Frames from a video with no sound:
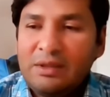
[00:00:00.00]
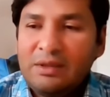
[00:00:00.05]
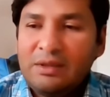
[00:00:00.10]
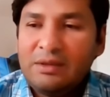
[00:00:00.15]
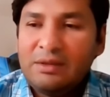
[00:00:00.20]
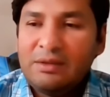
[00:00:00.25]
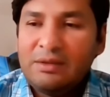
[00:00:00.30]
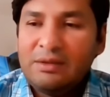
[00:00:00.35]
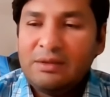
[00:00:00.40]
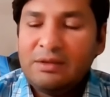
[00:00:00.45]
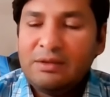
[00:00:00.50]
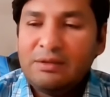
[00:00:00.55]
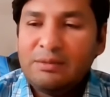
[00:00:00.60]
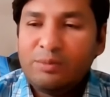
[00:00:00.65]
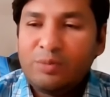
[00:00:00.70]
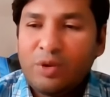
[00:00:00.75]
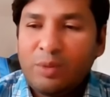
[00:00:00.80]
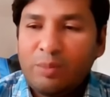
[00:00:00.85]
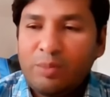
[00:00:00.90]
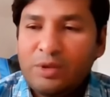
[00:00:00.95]
money
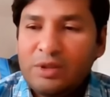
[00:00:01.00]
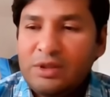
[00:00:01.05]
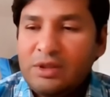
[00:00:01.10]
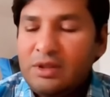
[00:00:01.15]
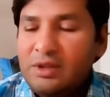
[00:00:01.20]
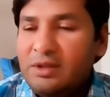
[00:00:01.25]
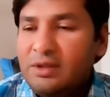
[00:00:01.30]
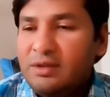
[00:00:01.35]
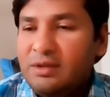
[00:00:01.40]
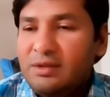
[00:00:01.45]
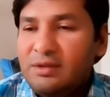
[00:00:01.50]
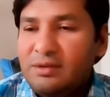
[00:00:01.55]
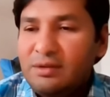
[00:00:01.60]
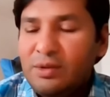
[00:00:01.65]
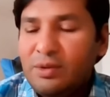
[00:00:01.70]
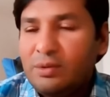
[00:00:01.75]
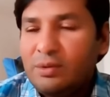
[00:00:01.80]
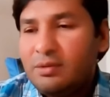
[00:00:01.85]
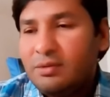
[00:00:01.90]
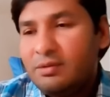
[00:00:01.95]
in property,
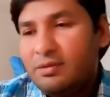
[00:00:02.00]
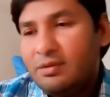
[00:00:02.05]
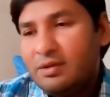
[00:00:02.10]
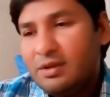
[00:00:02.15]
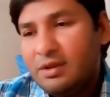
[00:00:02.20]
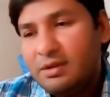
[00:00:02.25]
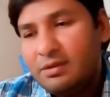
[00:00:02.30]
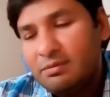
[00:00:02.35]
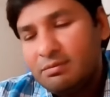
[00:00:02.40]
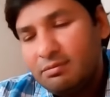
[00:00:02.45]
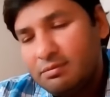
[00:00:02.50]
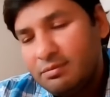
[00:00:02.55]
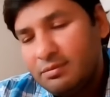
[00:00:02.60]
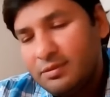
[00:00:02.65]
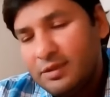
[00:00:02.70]
in gold and